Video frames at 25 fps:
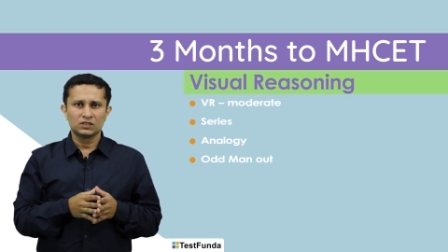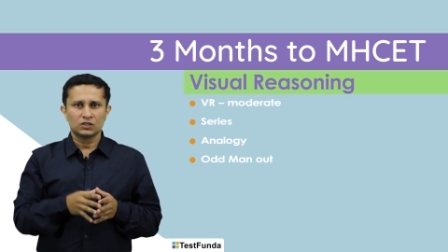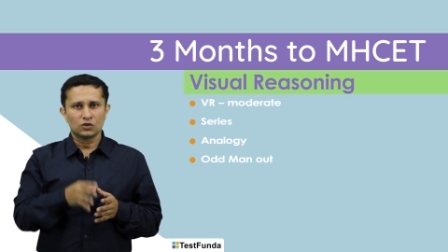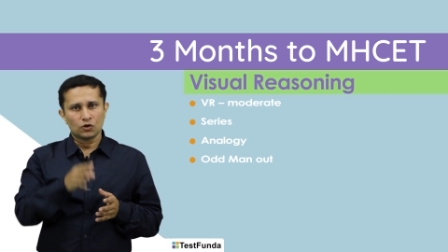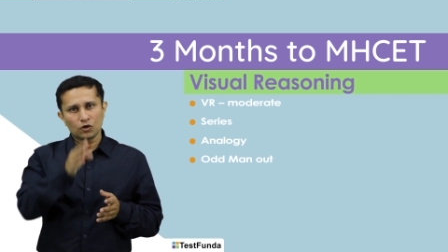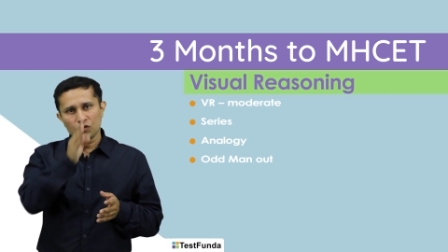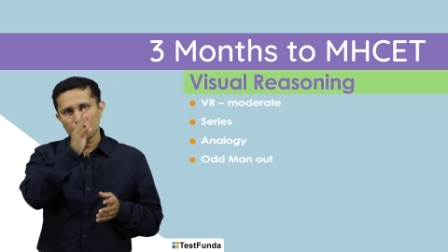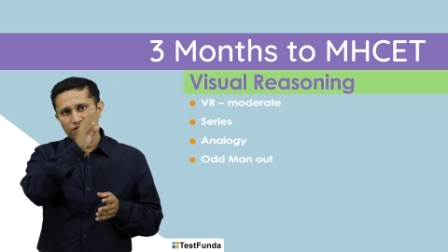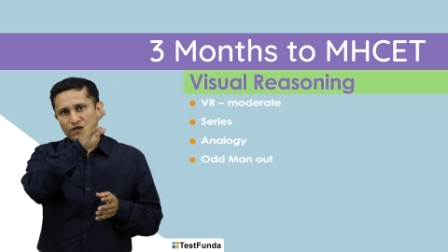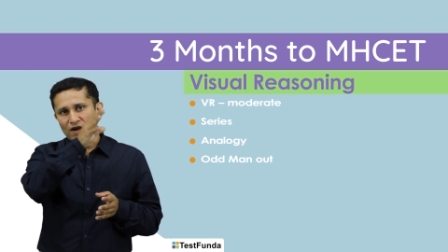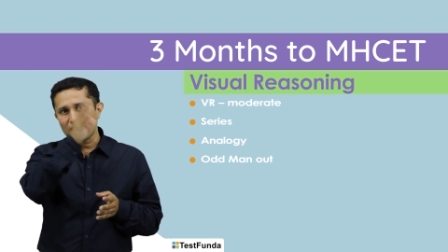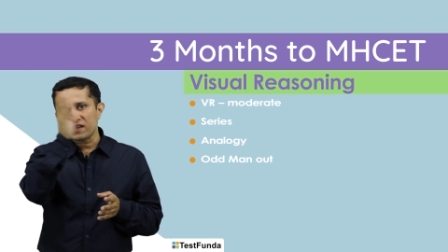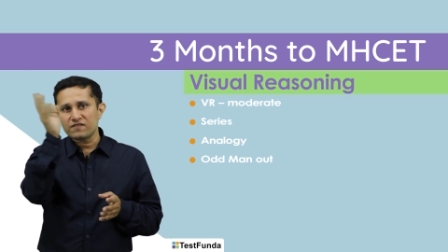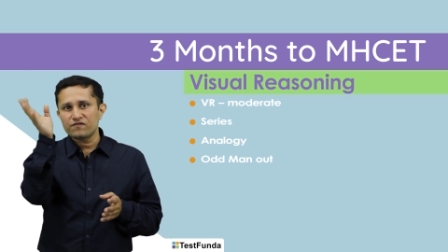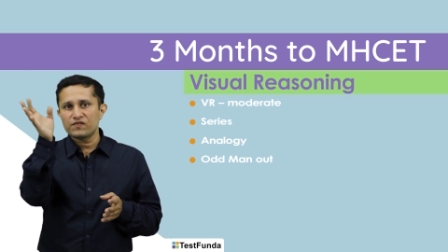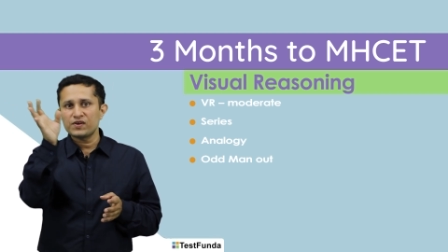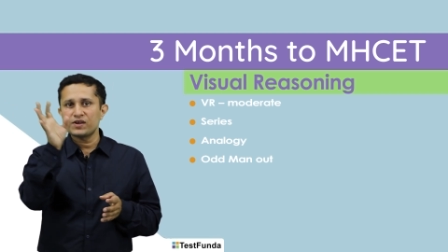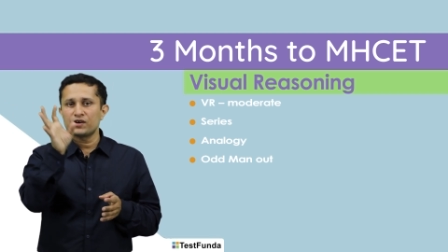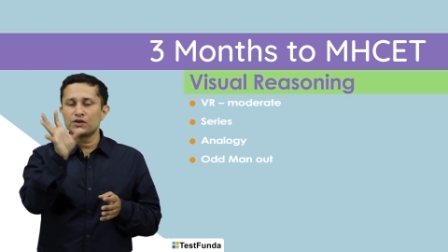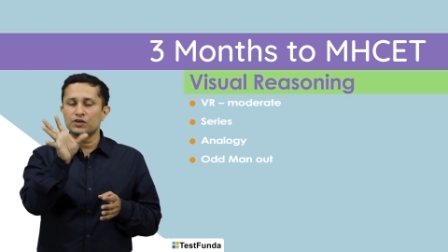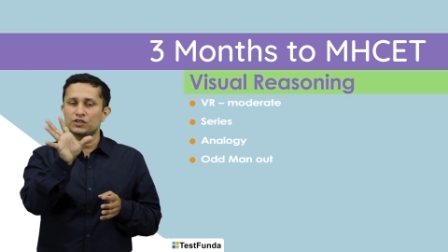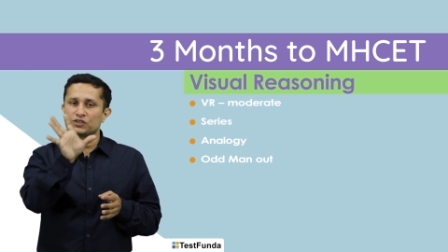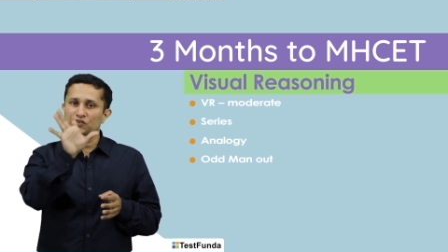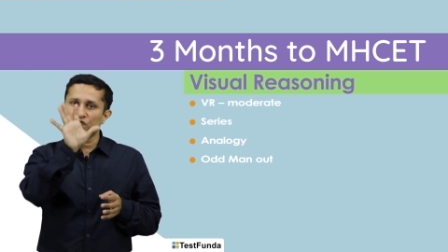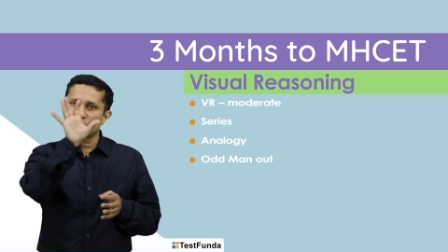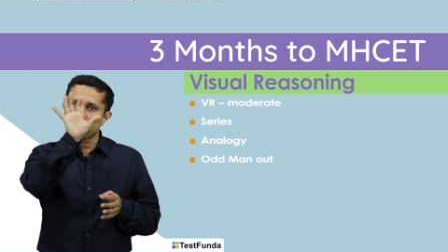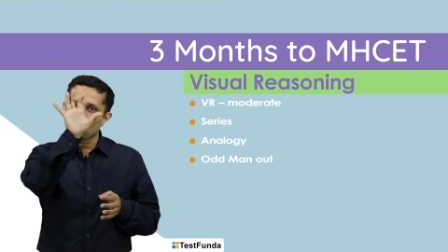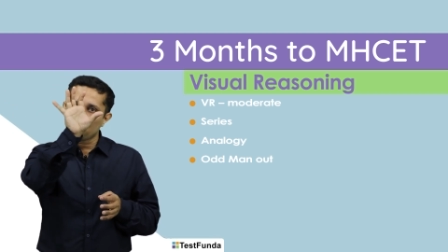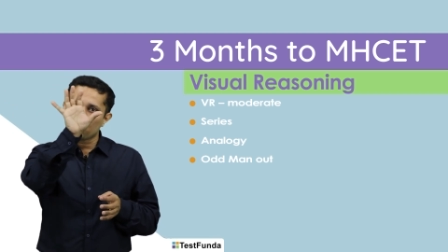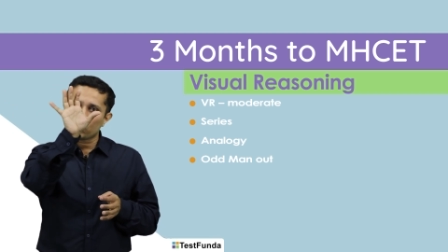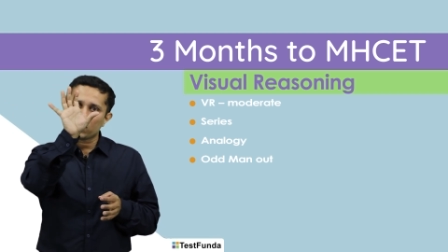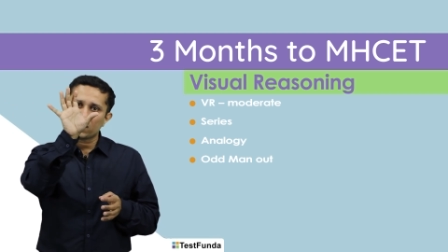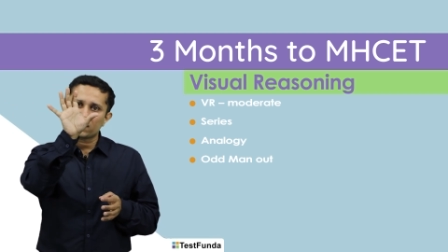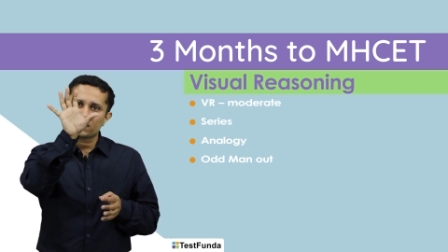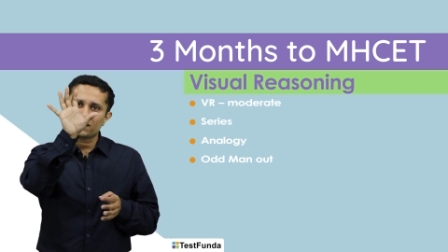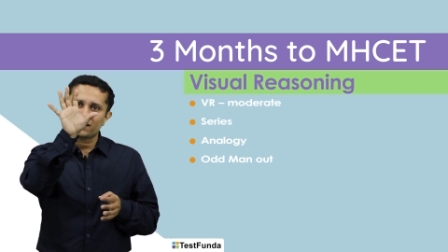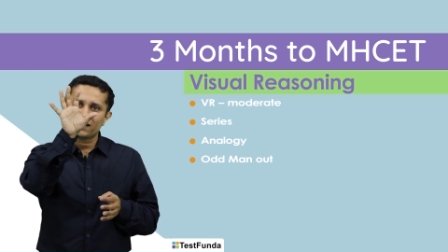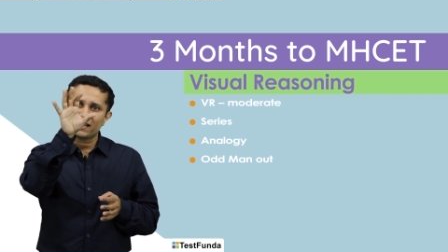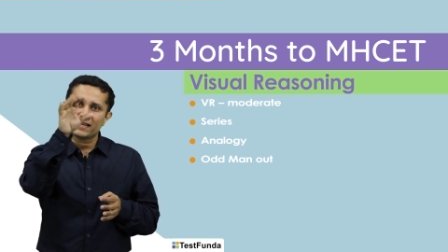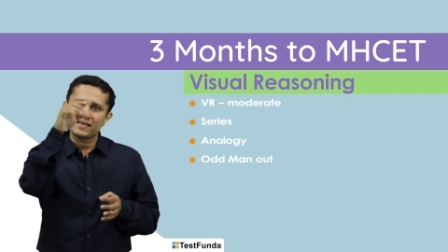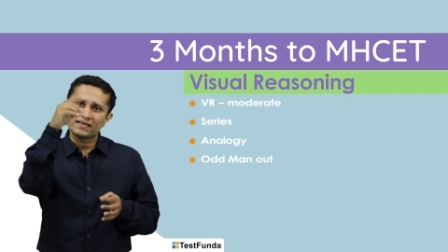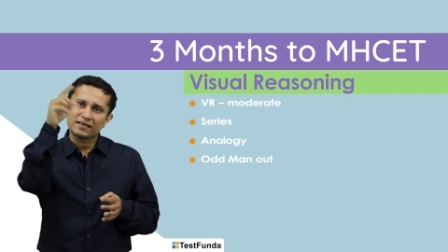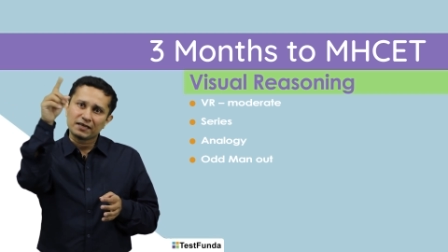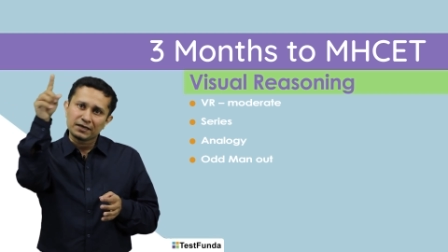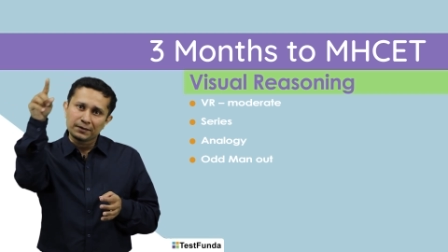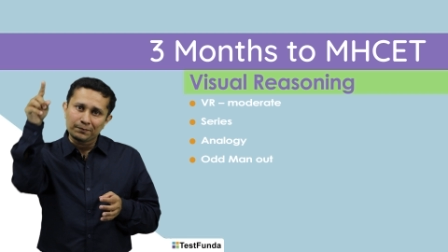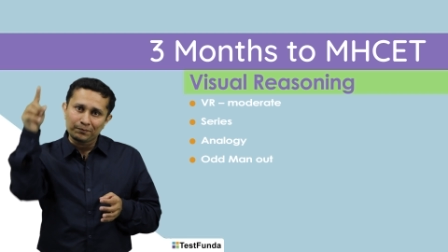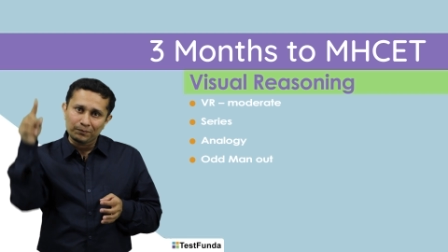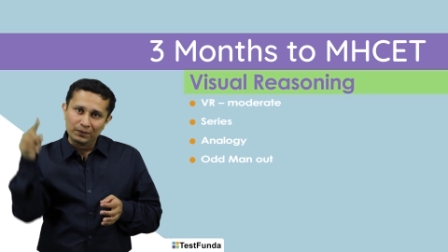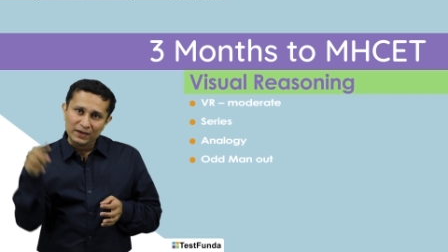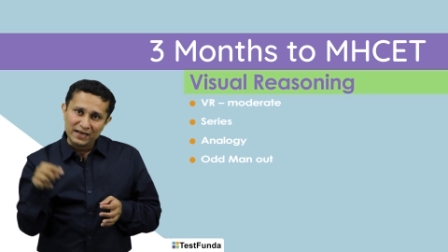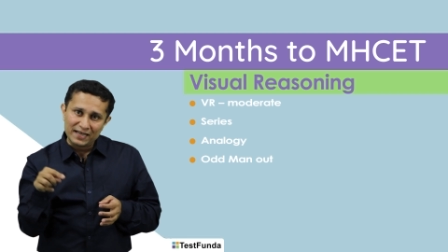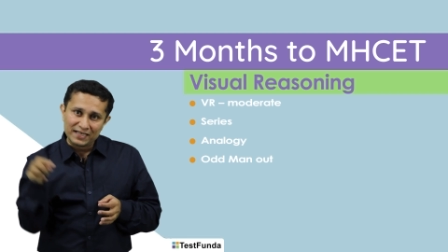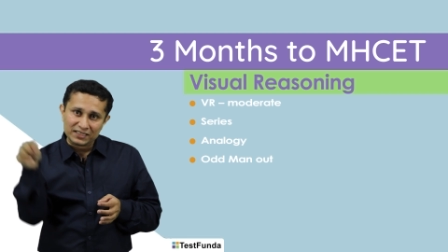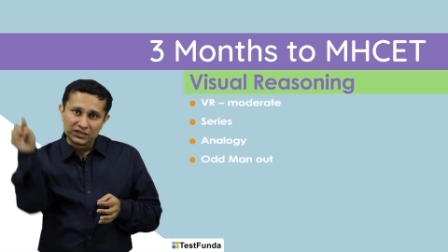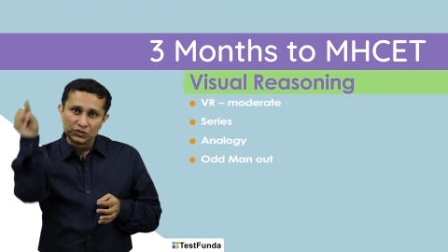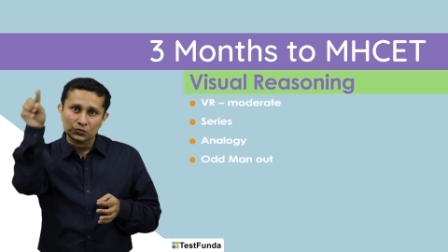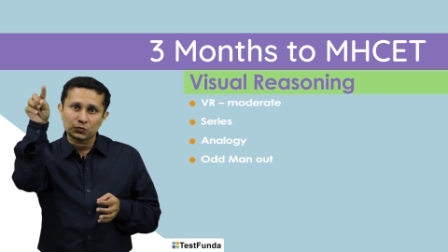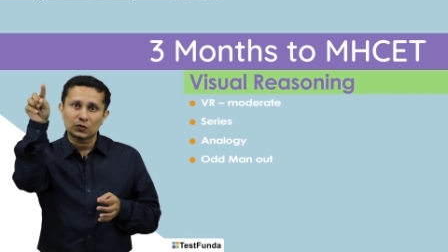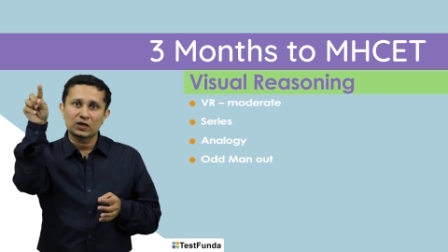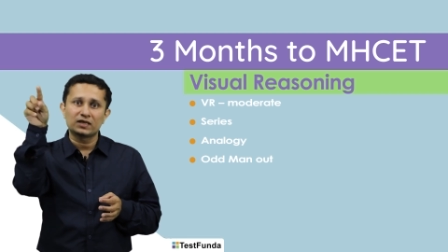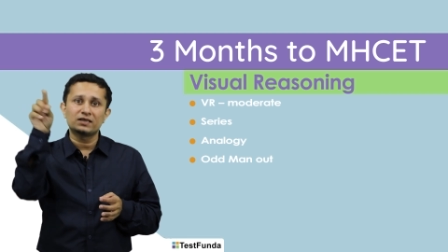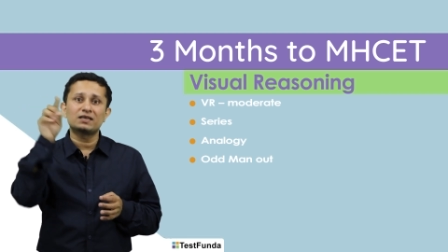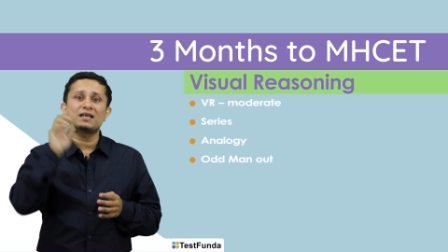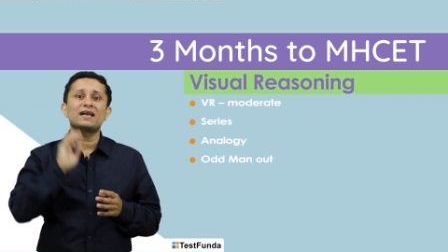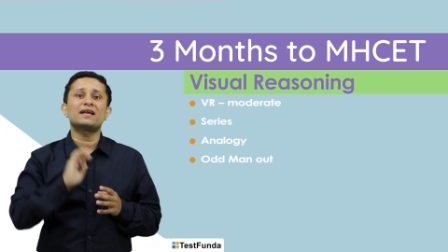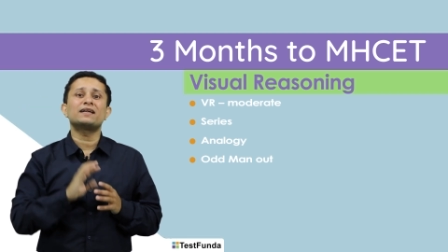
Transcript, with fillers: or 5 figures, 4 are alike, replace one